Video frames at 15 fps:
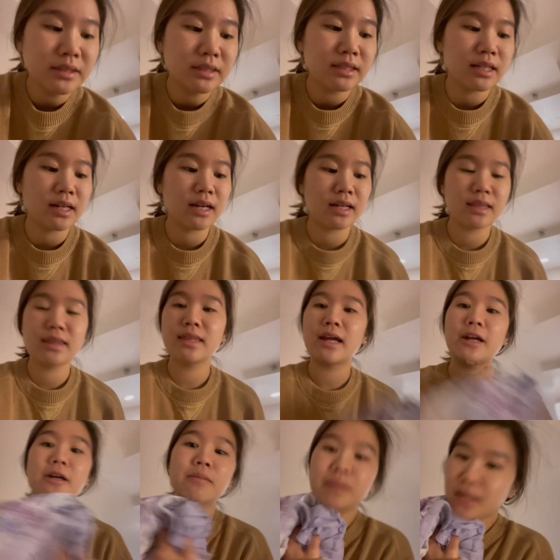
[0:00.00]
Then I got
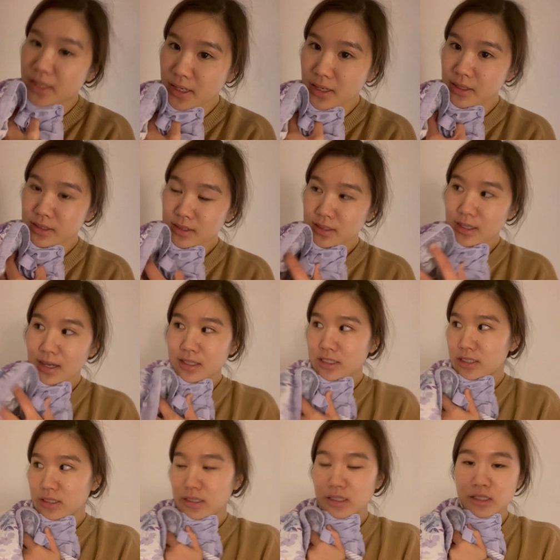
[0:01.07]
therapy.
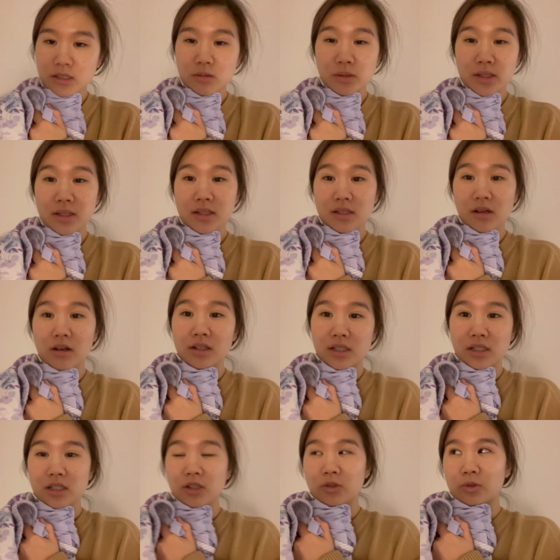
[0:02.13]
Actually, this week is
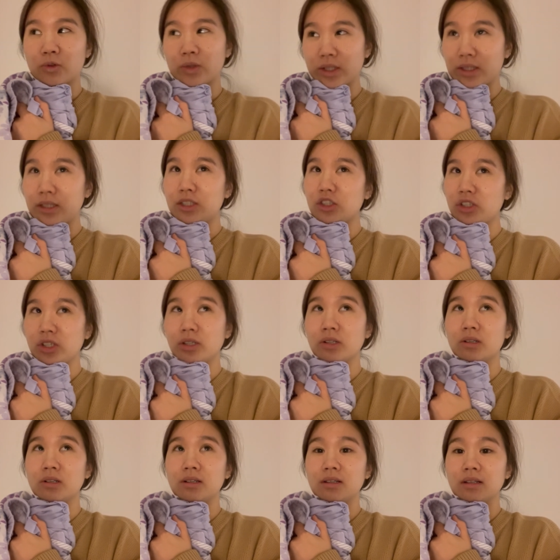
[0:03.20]
honestly really chill.